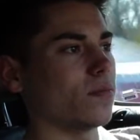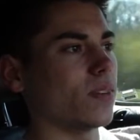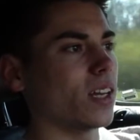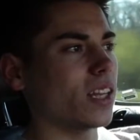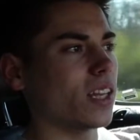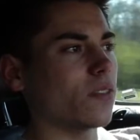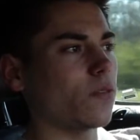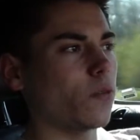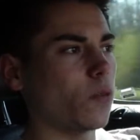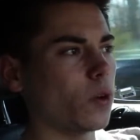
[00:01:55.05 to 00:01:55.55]

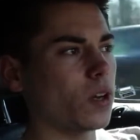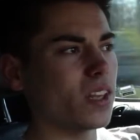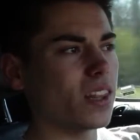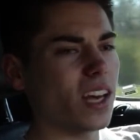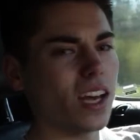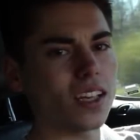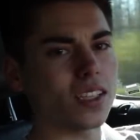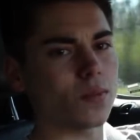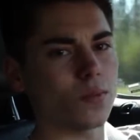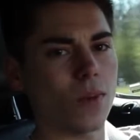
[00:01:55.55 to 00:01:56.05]
Had like
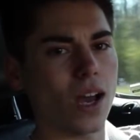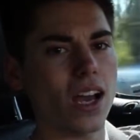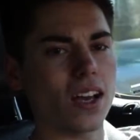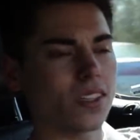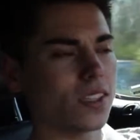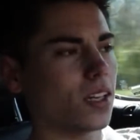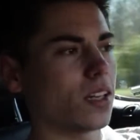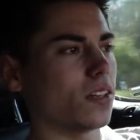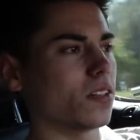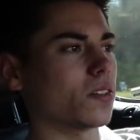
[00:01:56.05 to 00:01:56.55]
40,000
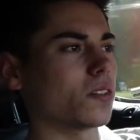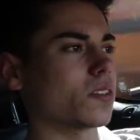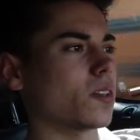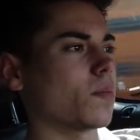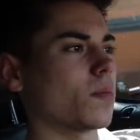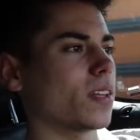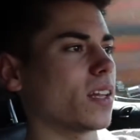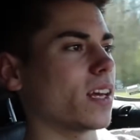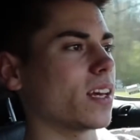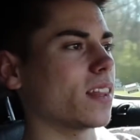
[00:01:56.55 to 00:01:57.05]
miles on it or
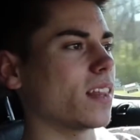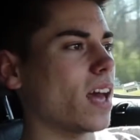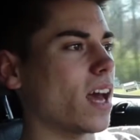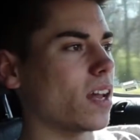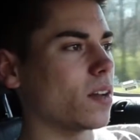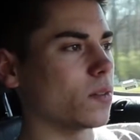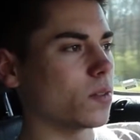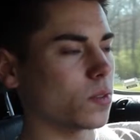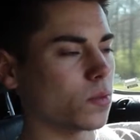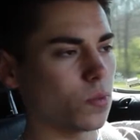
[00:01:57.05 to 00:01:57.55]
something like
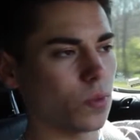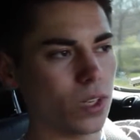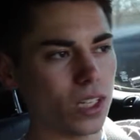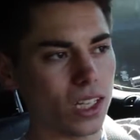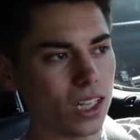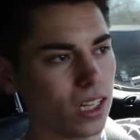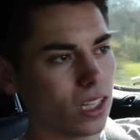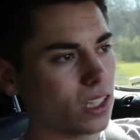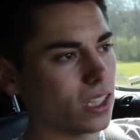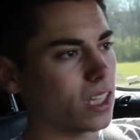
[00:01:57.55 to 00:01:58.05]
that. It was
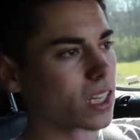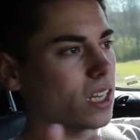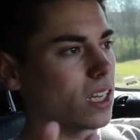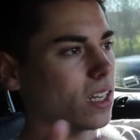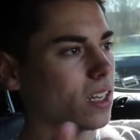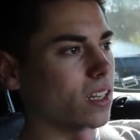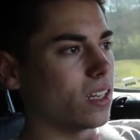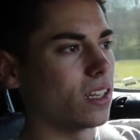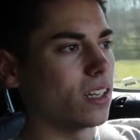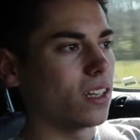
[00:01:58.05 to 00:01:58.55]
really
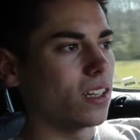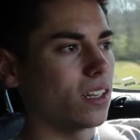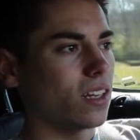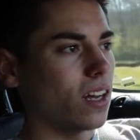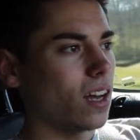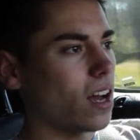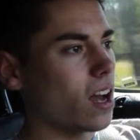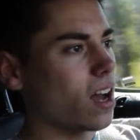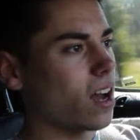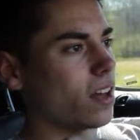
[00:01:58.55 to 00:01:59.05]
clean.
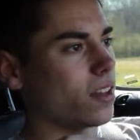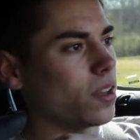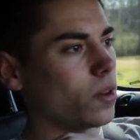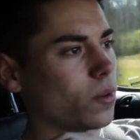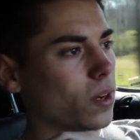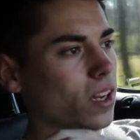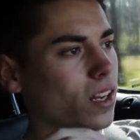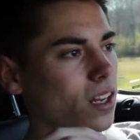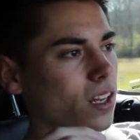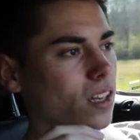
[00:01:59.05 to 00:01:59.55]
They
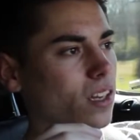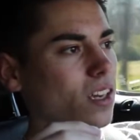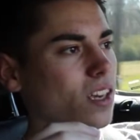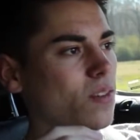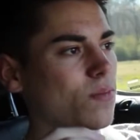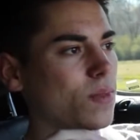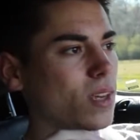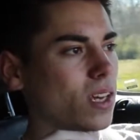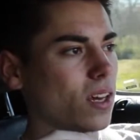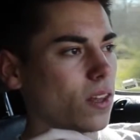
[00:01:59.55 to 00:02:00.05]
were gonna
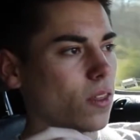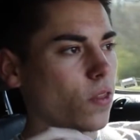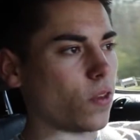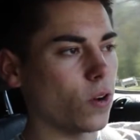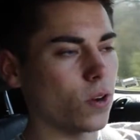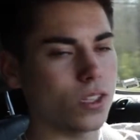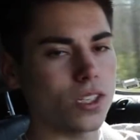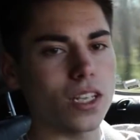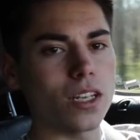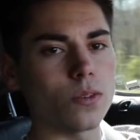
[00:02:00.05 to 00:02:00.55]
give me a
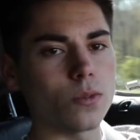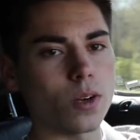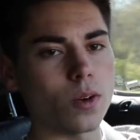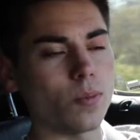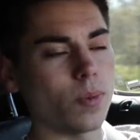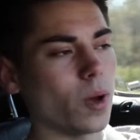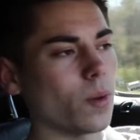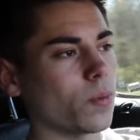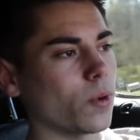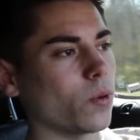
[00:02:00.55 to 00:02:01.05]
13 rear
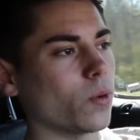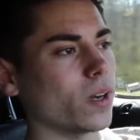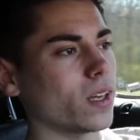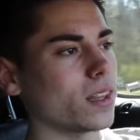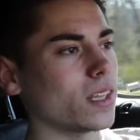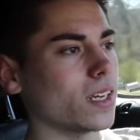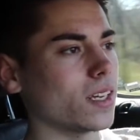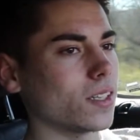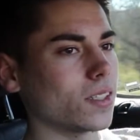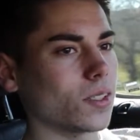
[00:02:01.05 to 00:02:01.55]
bumper
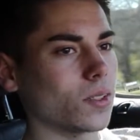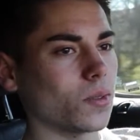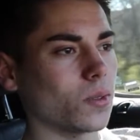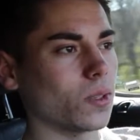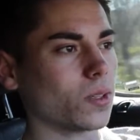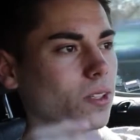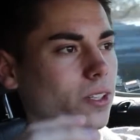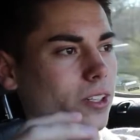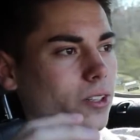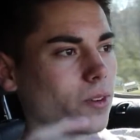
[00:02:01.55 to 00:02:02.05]
with it, so it
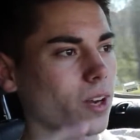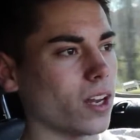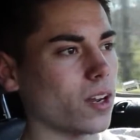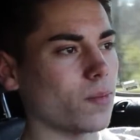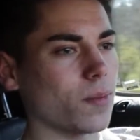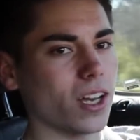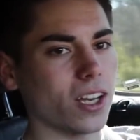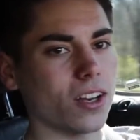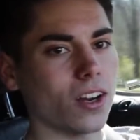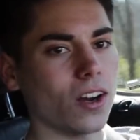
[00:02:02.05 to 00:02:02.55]
would look great on my